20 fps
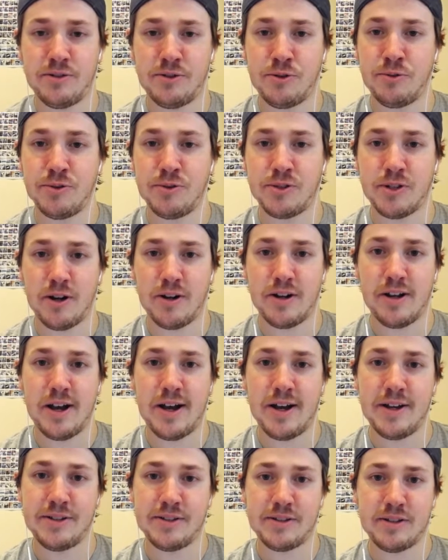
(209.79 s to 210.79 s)
2-start
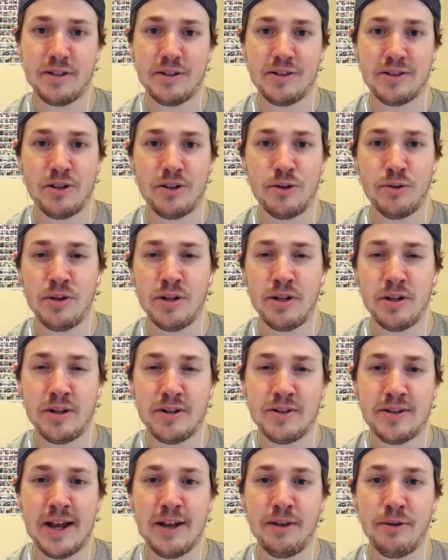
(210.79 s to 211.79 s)
guys, go
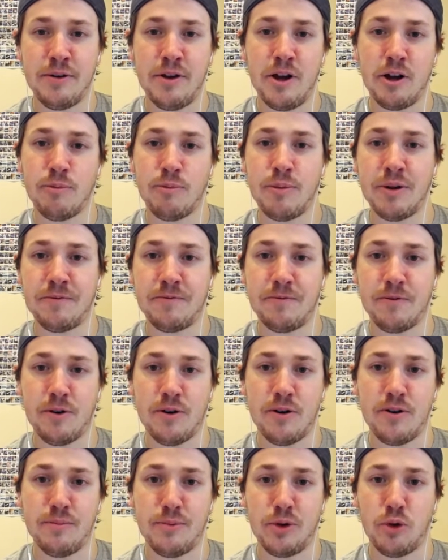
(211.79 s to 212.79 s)
to Taylor Youngman
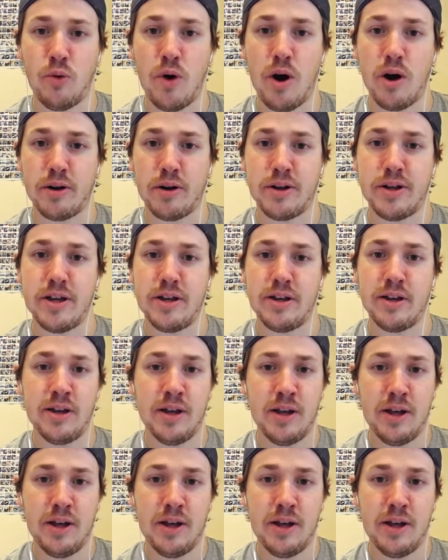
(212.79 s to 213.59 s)
for Milwaukee.